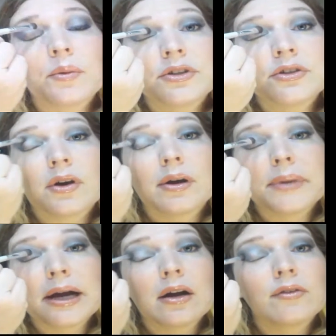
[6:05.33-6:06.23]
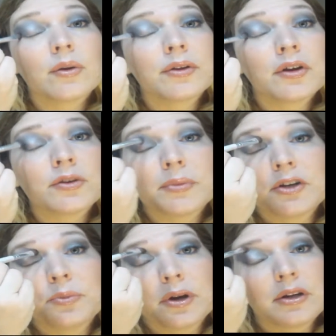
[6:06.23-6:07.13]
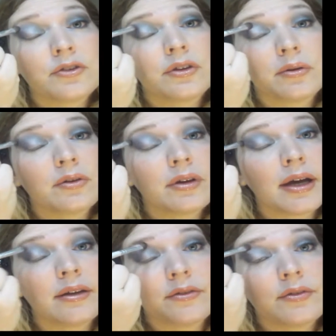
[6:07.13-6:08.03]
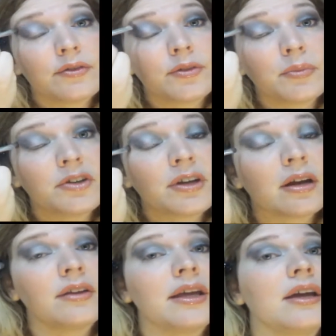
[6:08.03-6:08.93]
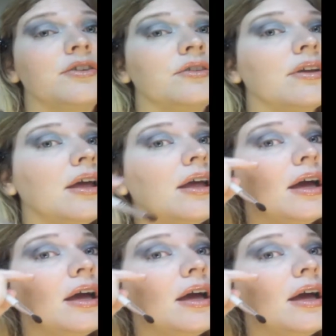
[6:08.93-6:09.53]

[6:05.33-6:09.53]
up. We're just going back over it with our smudge brush to kind of smudge out all the edges,